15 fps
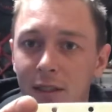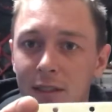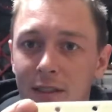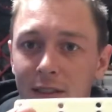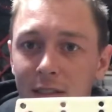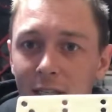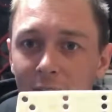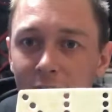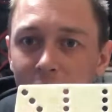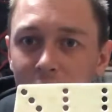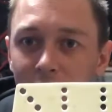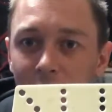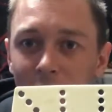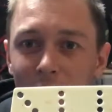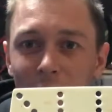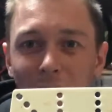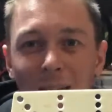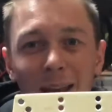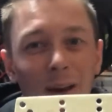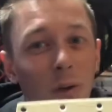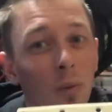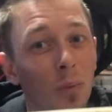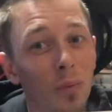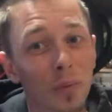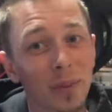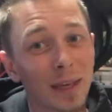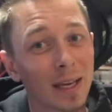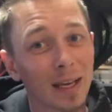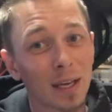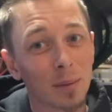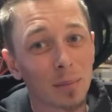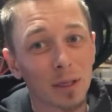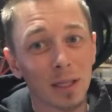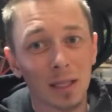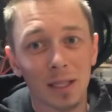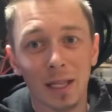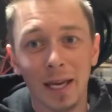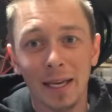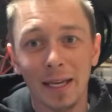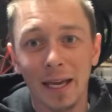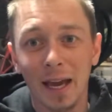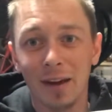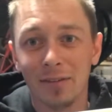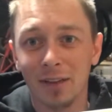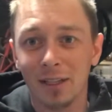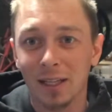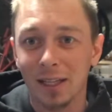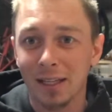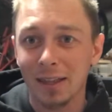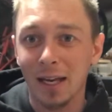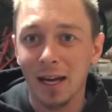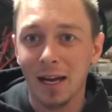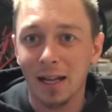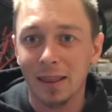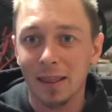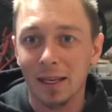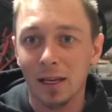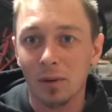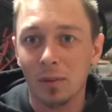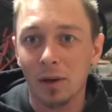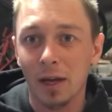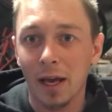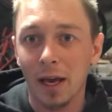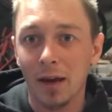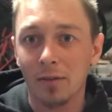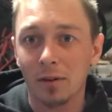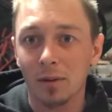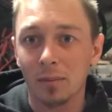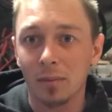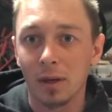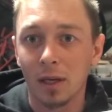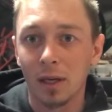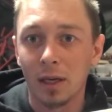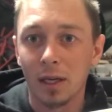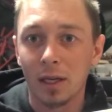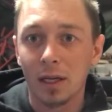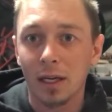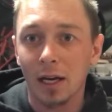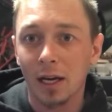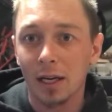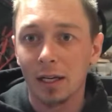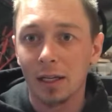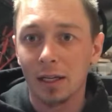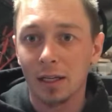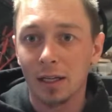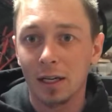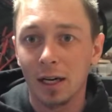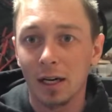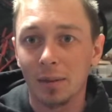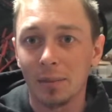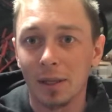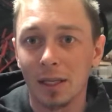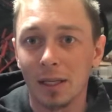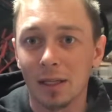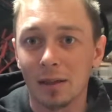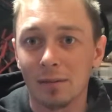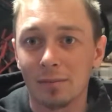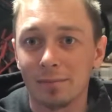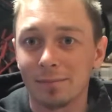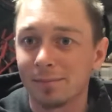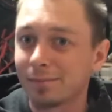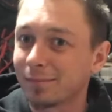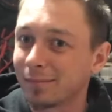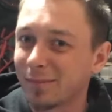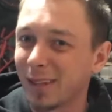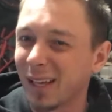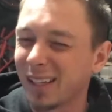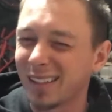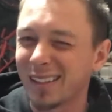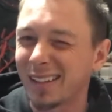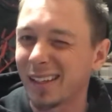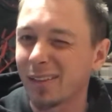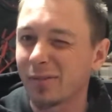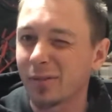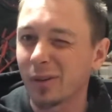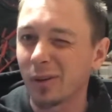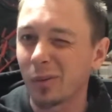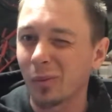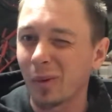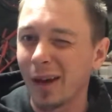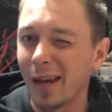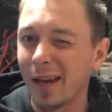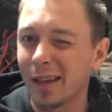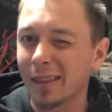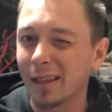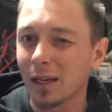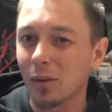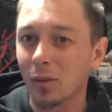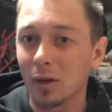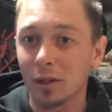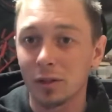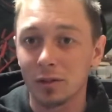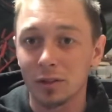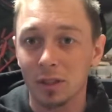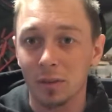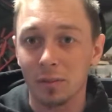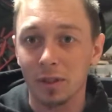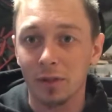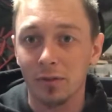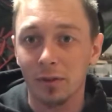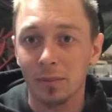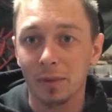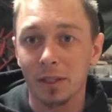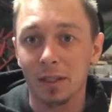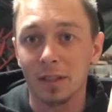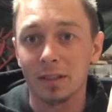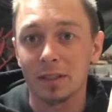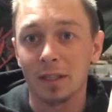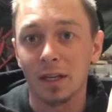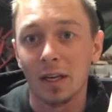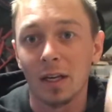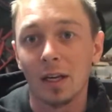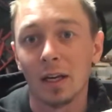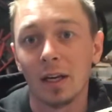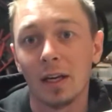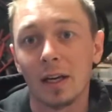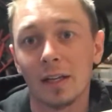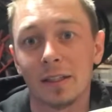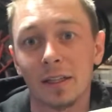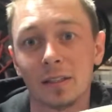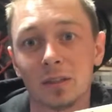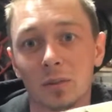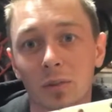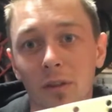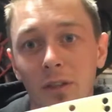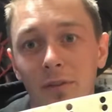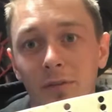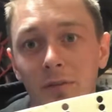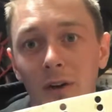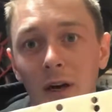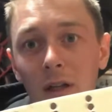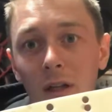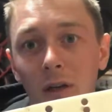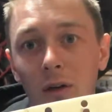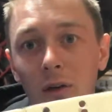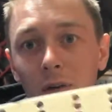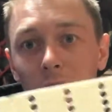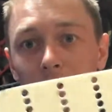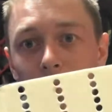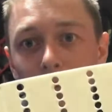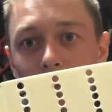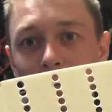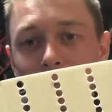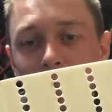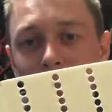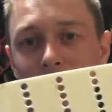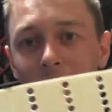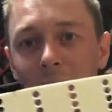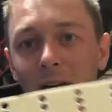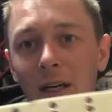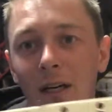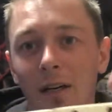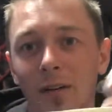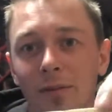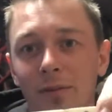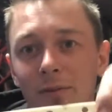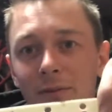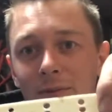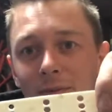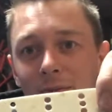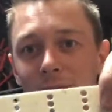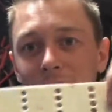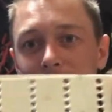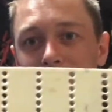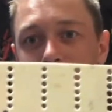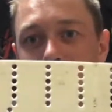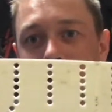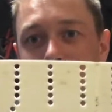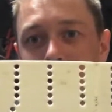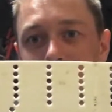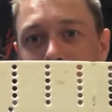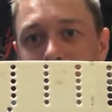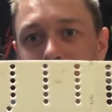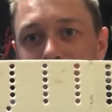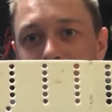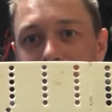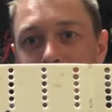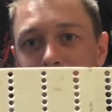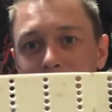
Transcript: section. I don't think I'm gonna like having it like that. I think I want to have them kind of come in a different way. I think I want to do something different because it doesn't really follow the rest of the lights.